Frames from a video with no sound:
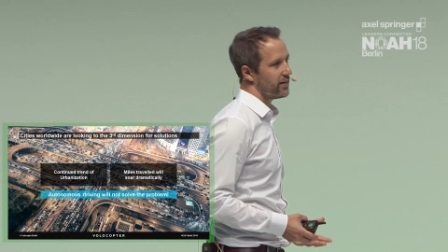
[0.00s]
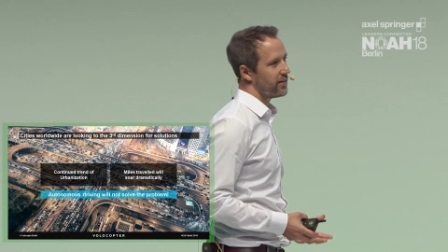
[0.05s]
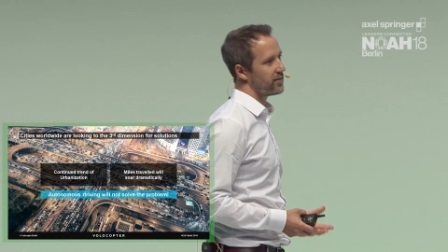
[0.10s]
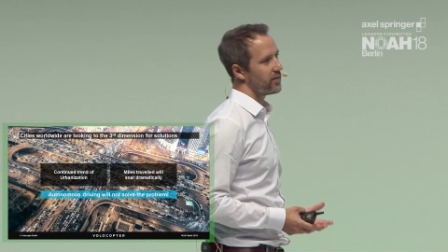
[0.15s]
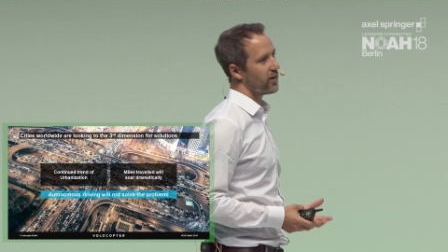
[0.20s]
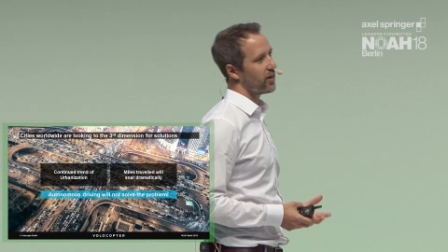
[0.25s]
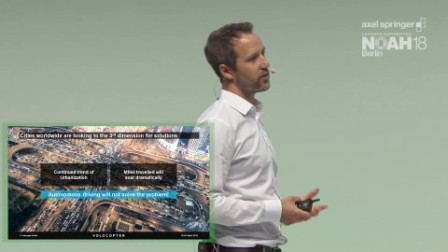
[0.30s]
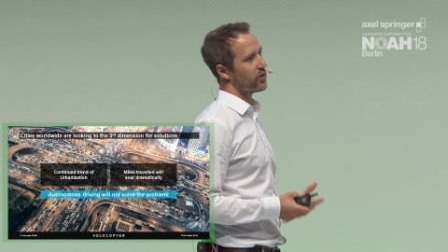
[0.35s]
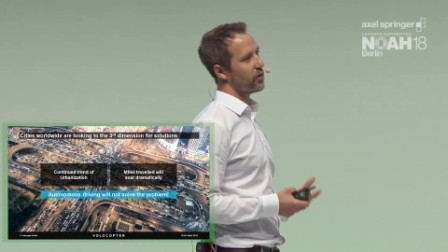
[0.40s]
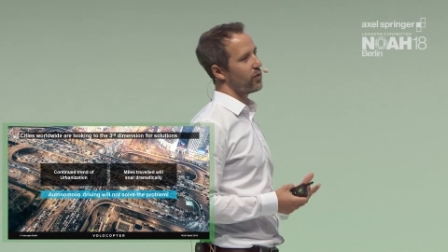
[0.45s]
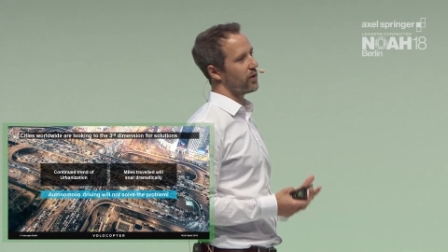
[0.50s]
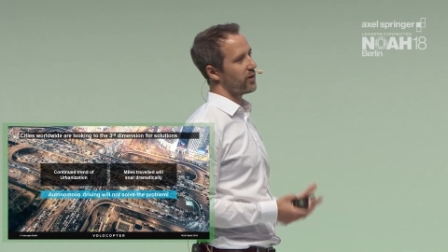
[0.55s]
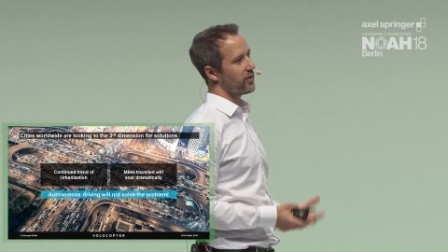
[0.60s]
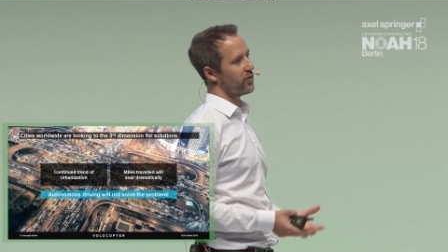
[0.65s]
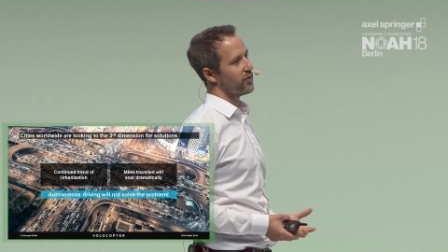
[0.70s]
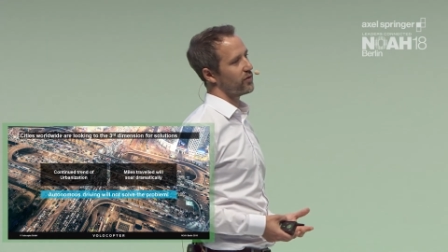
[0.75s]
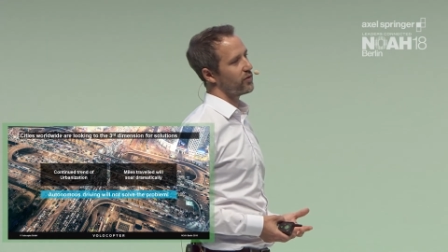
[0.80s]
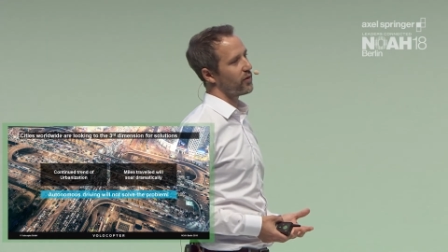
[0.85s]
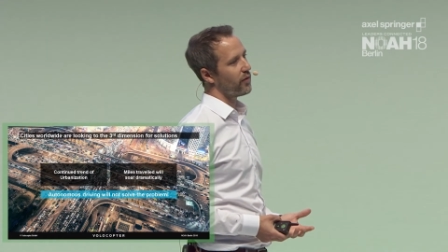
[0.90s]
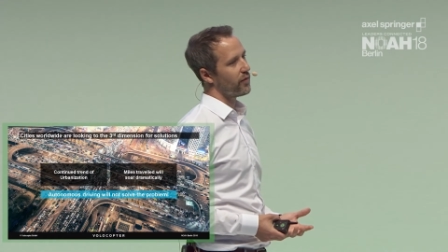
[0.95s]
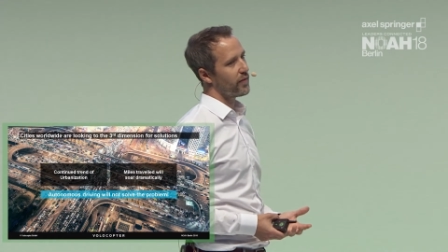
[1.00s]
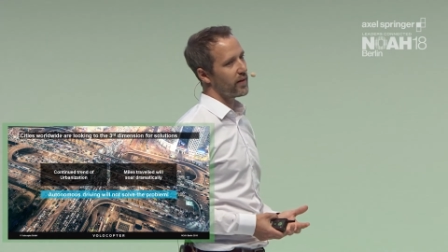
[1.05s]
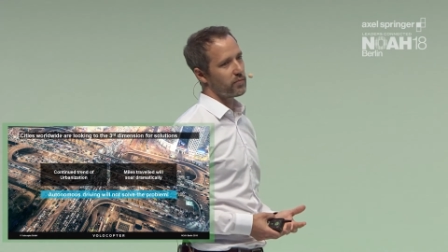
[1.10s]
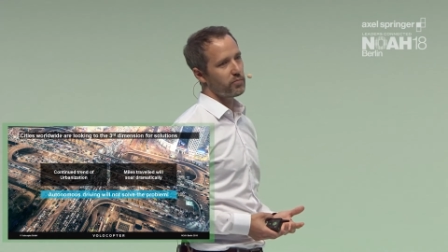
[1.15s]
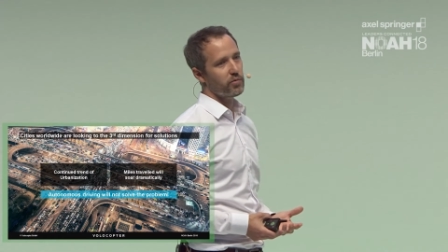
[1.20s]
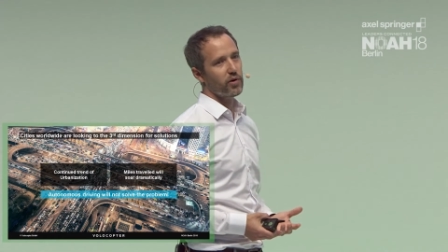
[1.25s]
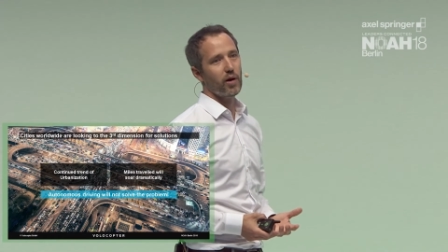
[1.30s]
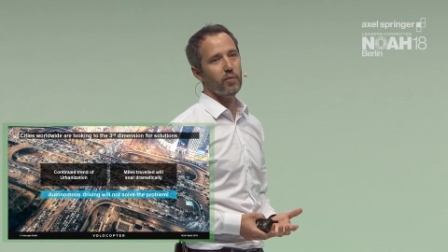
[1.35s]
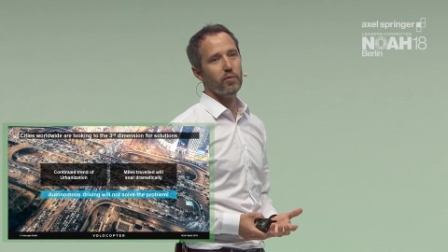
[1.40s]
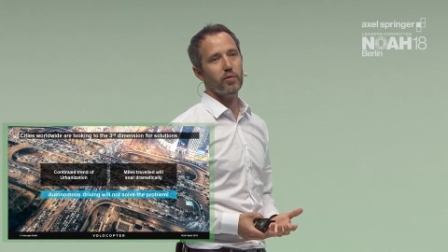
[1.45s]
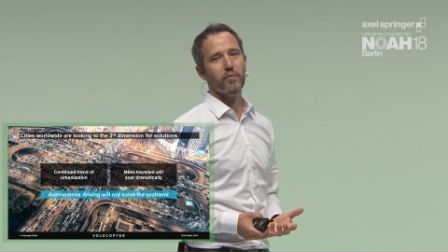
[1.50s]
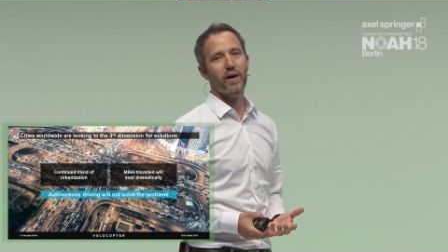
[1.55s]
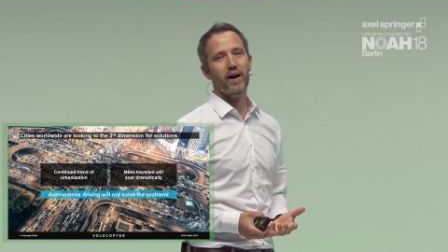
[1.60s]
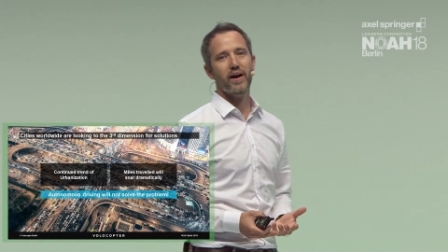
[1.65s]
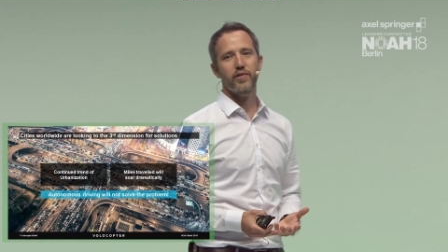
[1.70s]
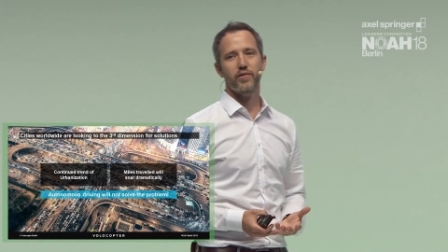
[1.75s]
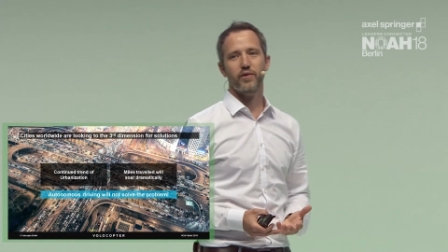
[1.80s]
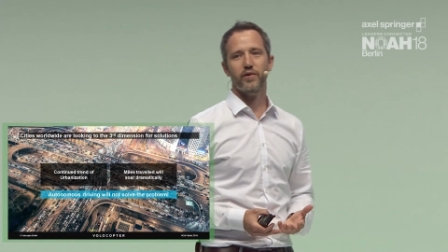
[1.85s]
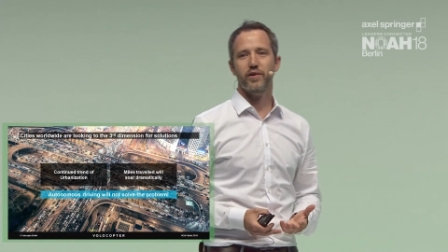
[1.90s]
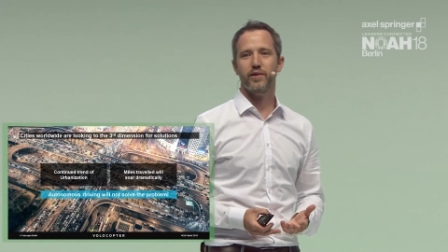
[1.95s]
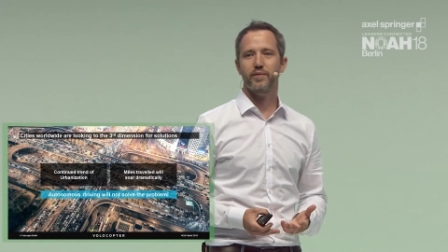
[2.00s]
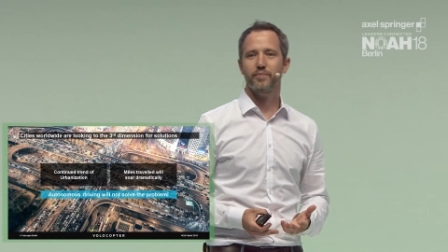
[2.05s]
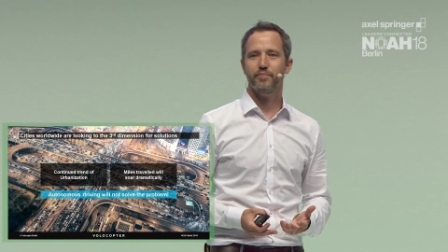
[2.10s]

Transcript: is not going to solve that problem either.